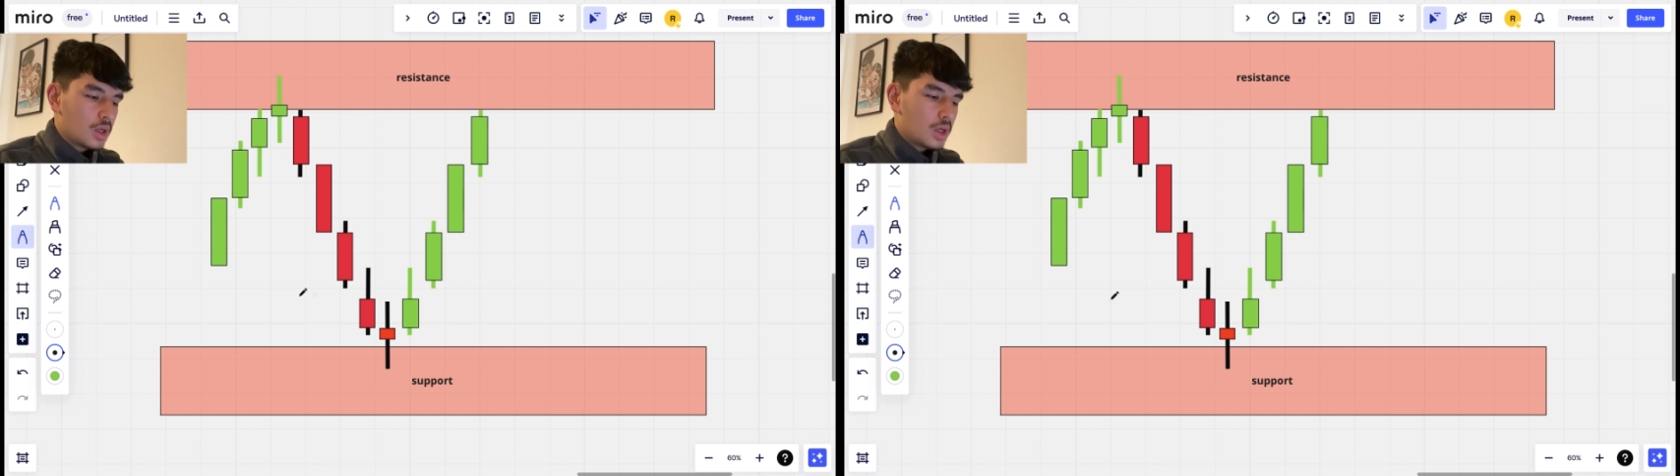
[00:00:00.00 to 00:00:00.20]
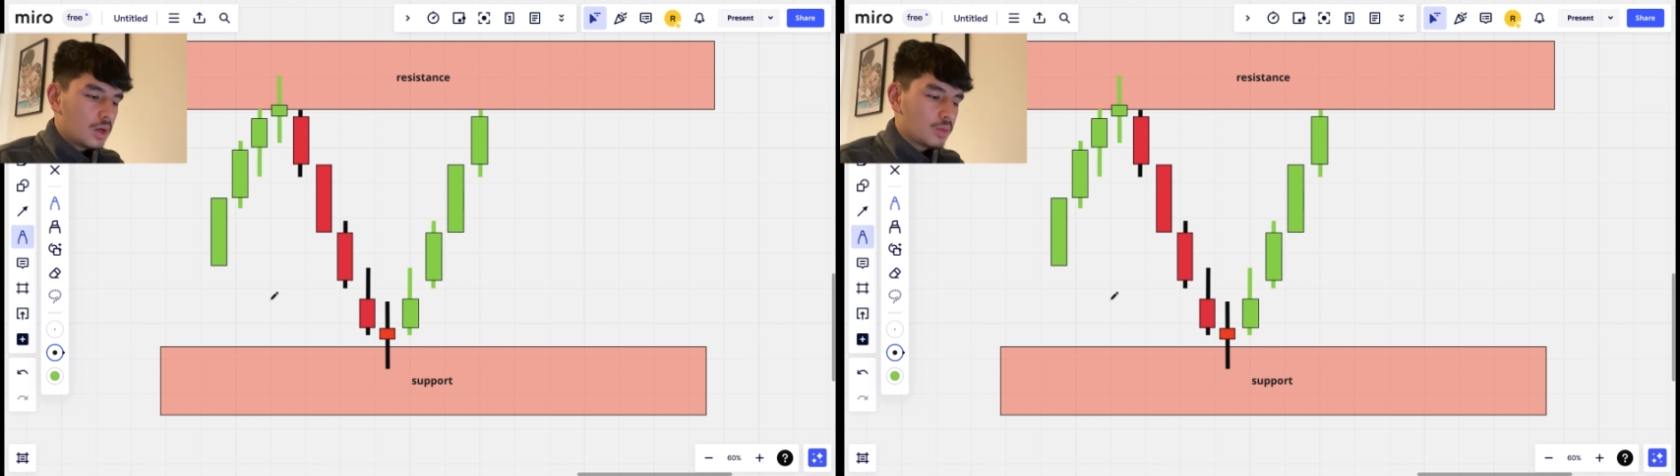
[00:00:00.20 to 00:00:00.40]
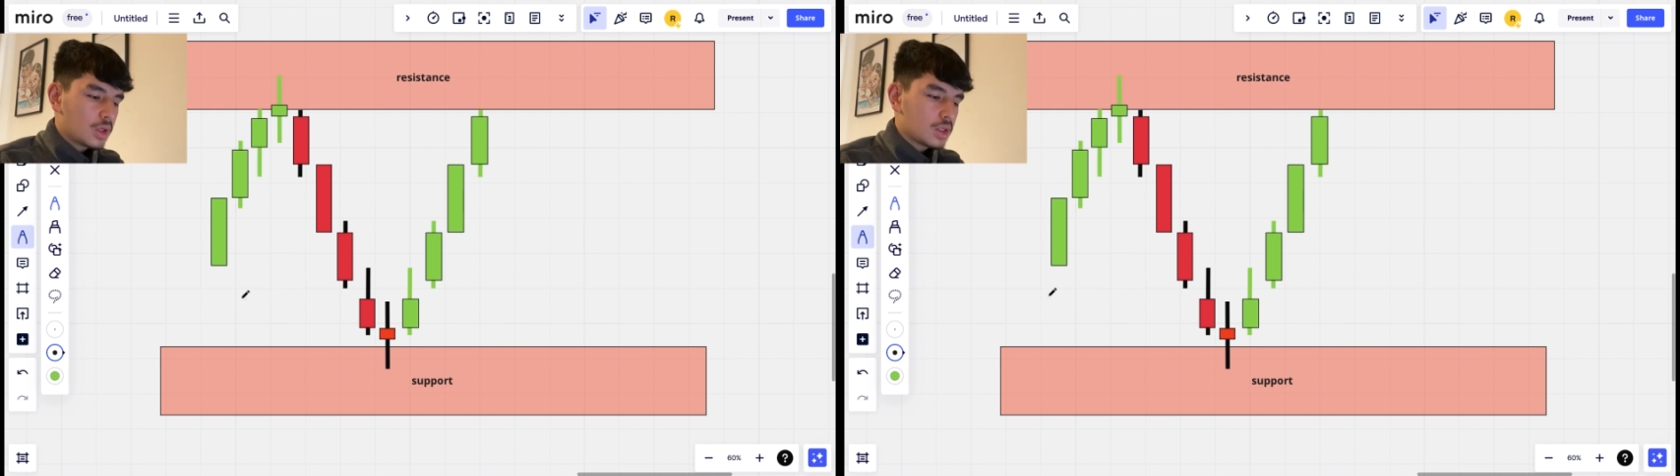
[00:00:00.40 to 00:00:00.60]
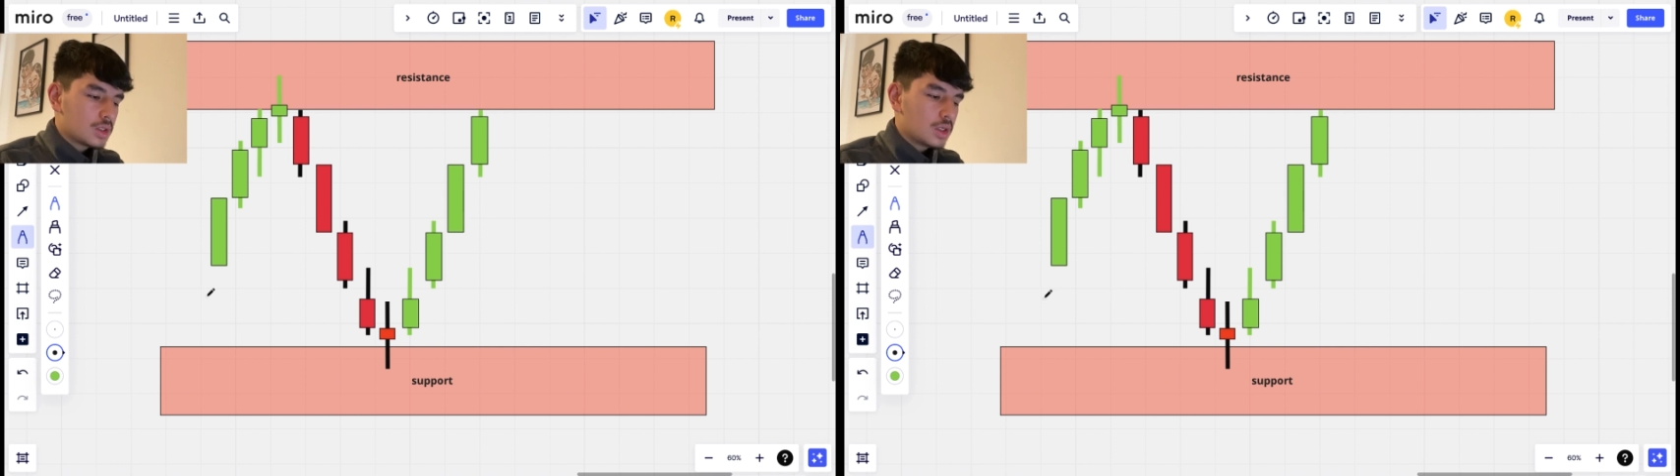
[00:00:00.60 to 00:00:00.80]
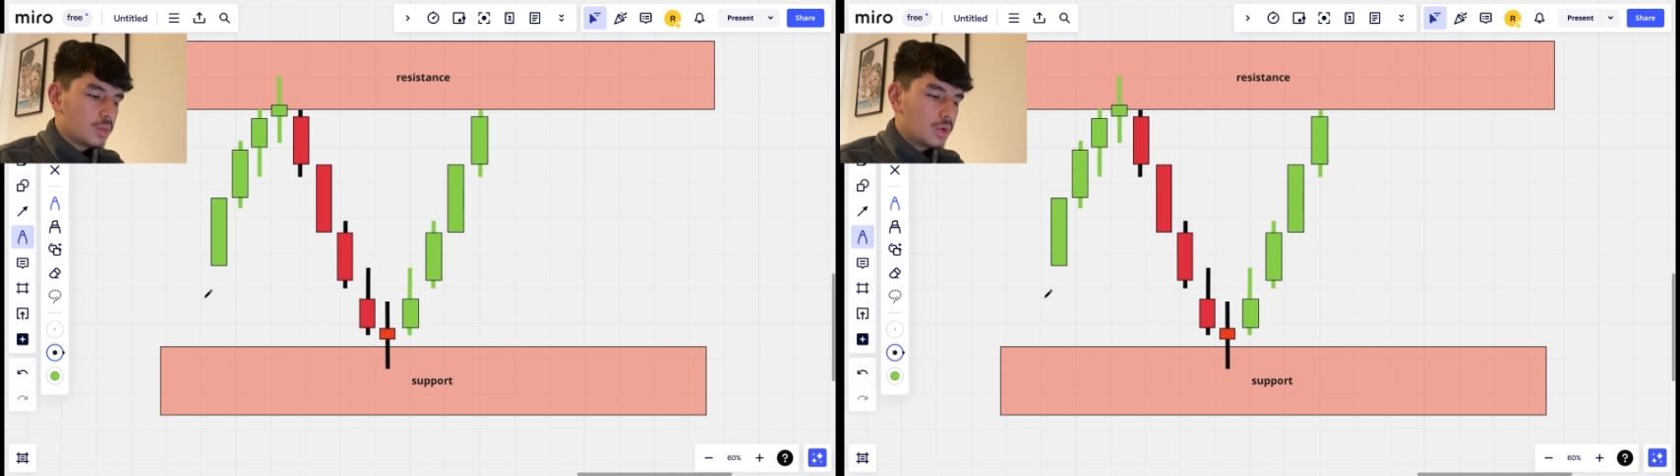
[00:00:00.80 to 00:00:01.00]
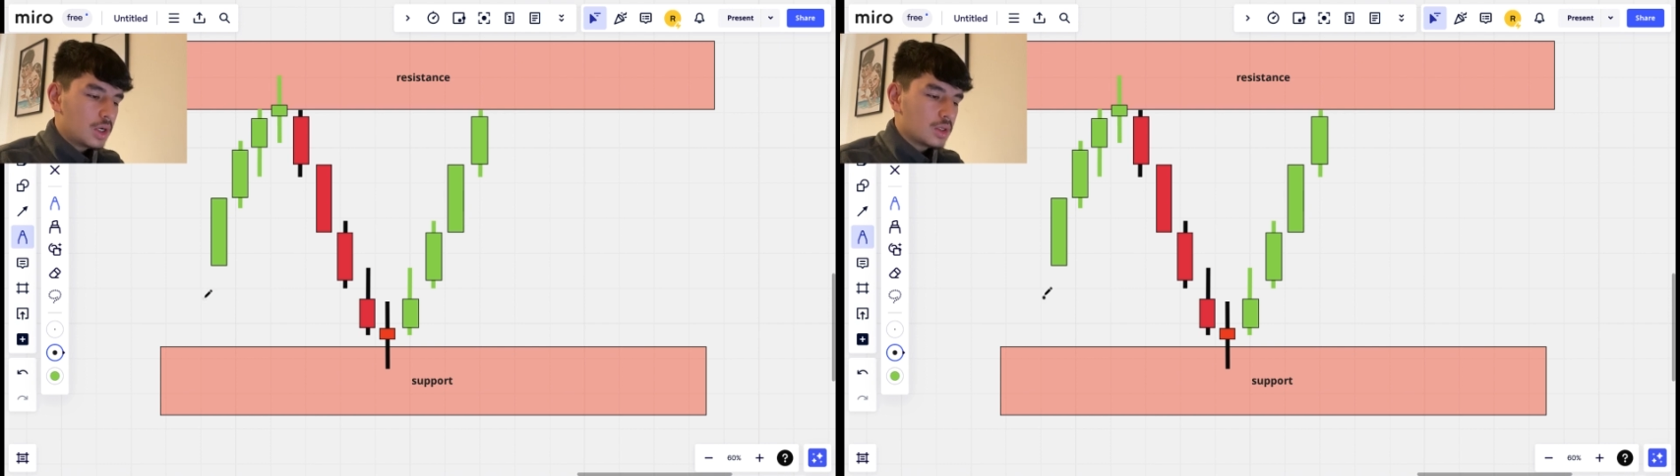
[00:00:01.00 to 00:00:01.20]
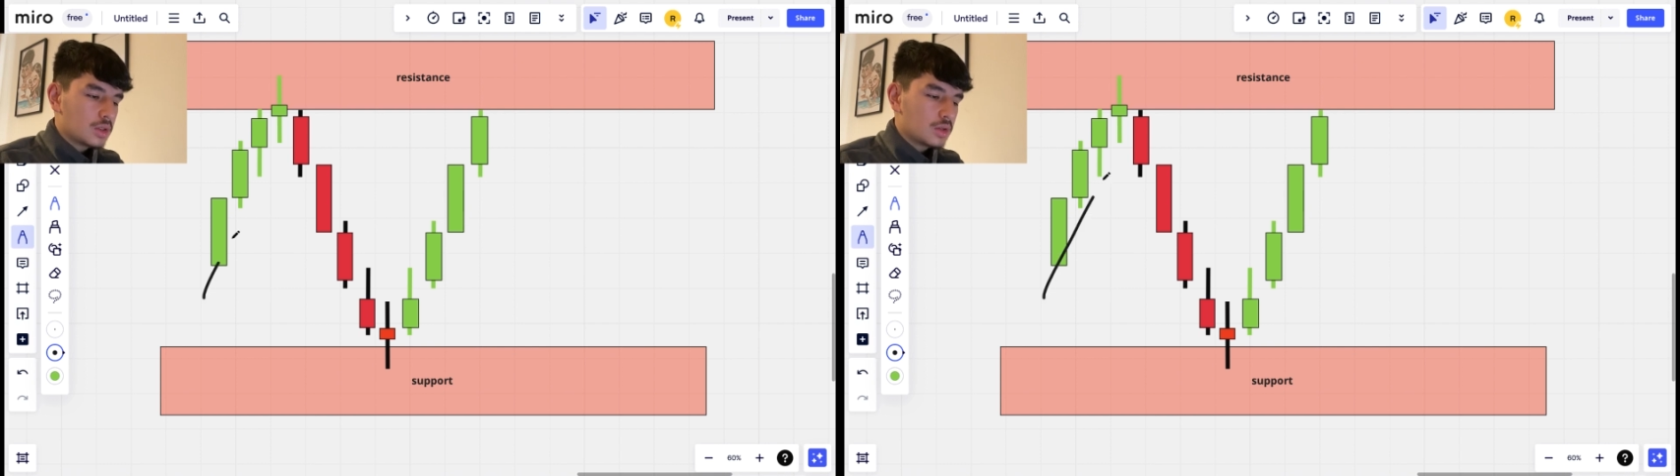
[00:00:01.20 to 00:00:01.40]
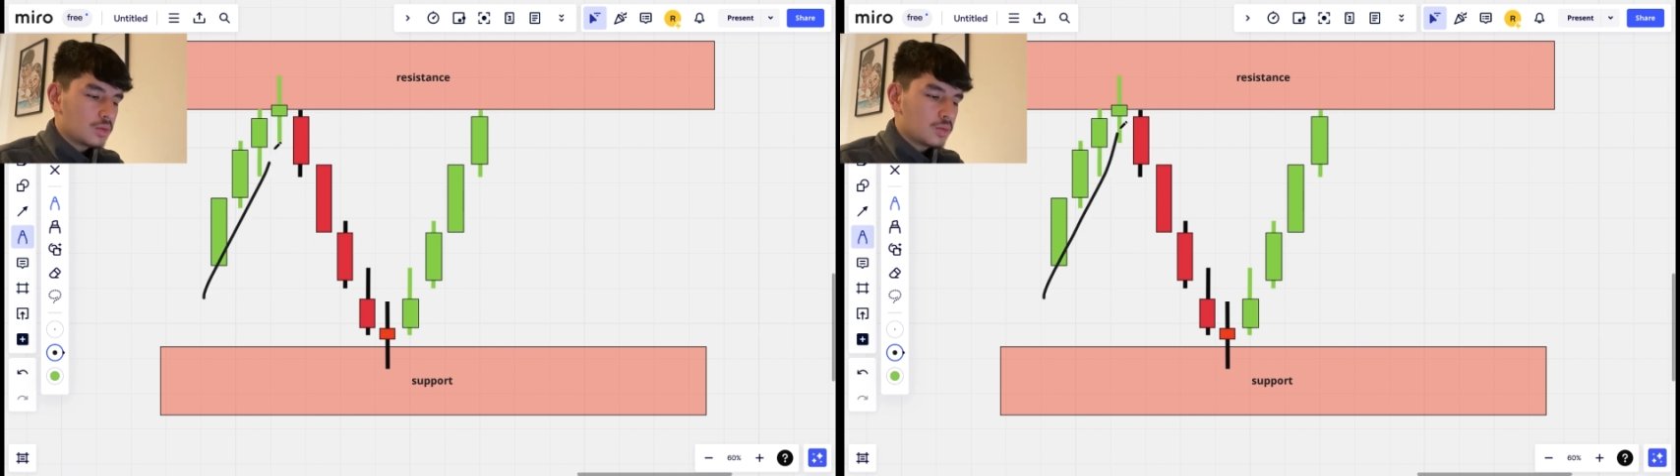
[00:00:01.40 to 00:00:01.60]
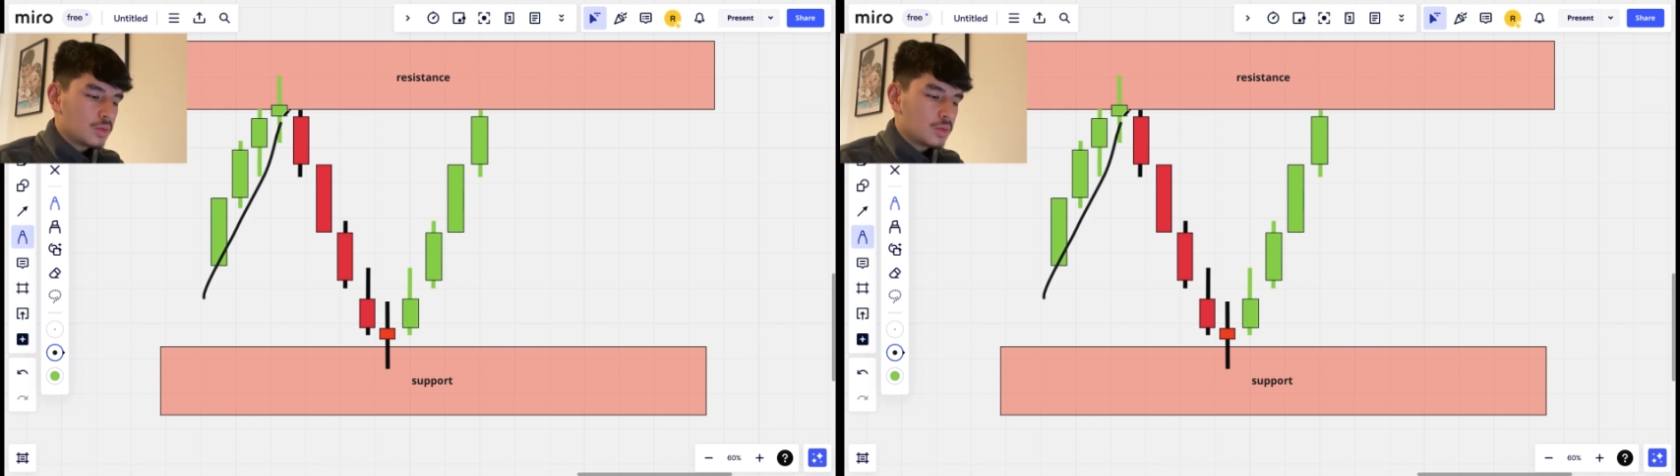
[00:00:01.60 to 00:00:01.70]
and we can see prices